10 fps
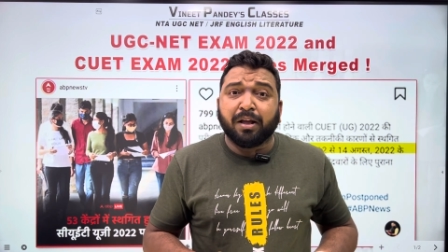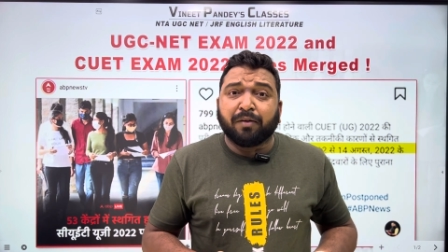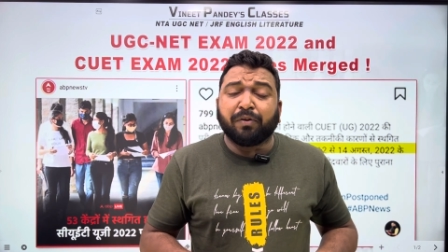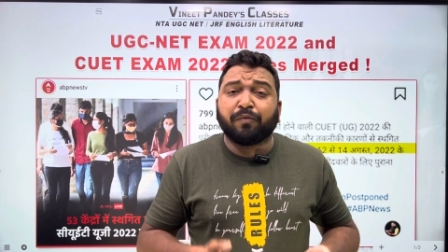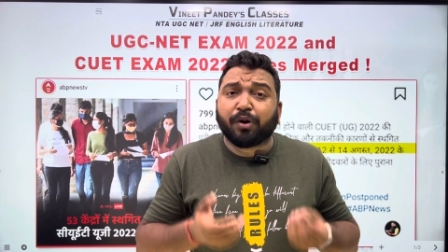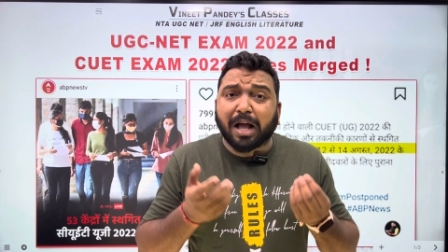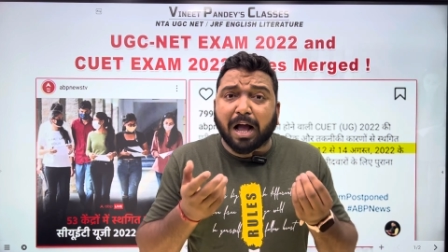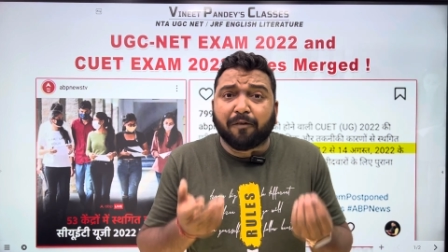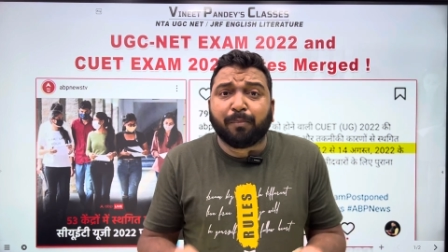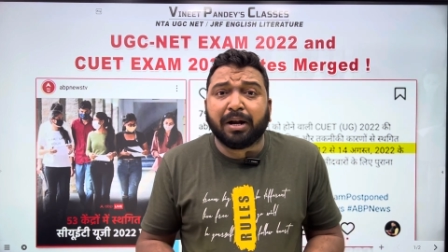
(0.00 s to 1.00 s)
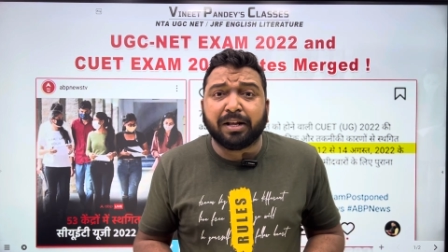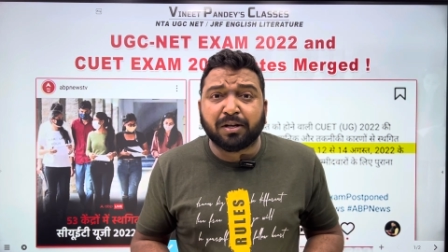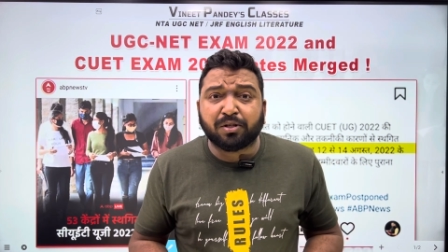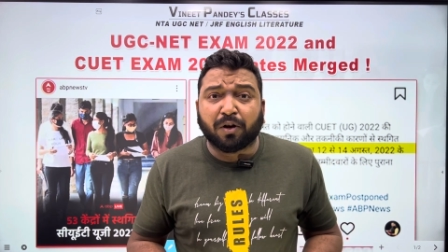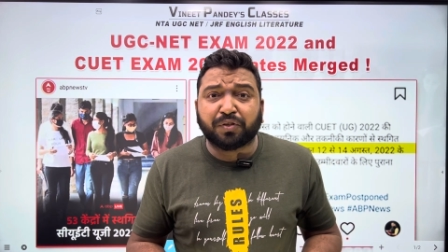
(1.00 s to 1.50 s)
we would have
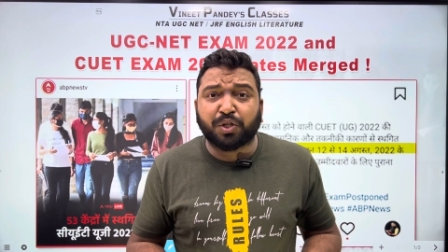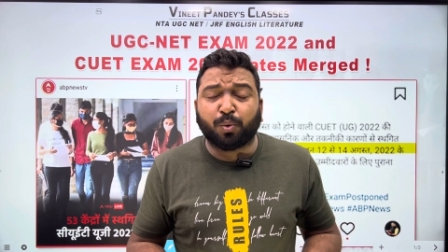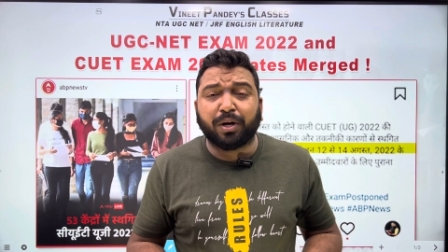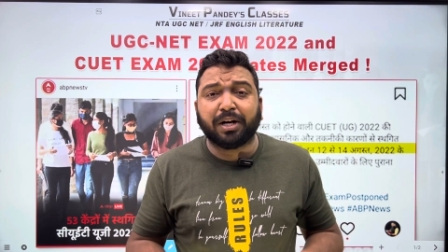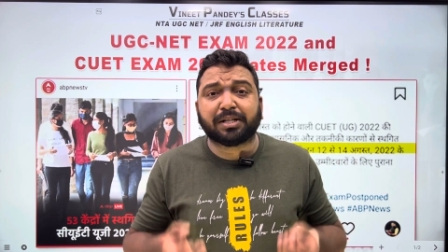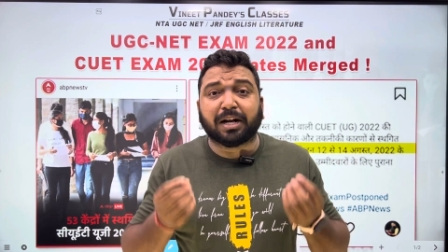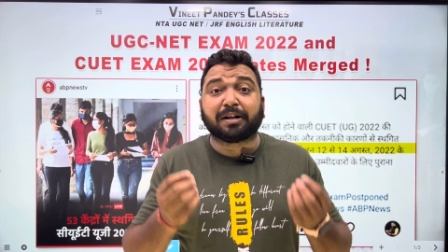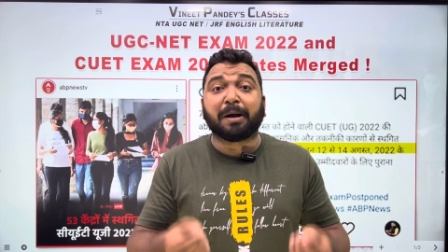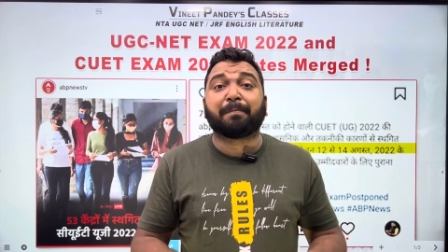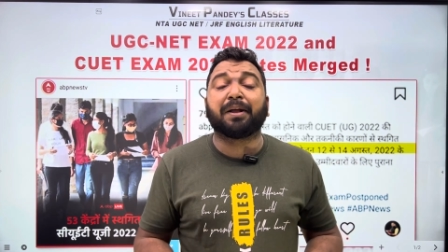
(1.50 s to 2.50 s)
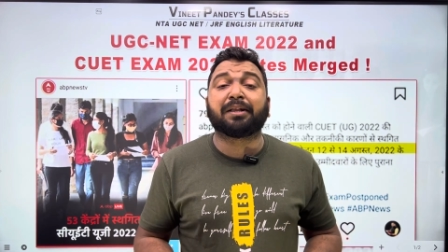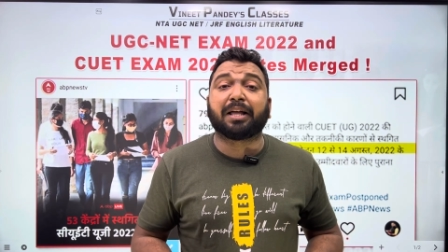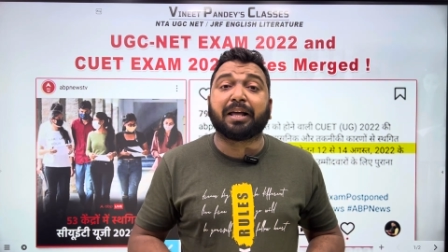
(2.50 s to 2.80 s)
millions of students attempting the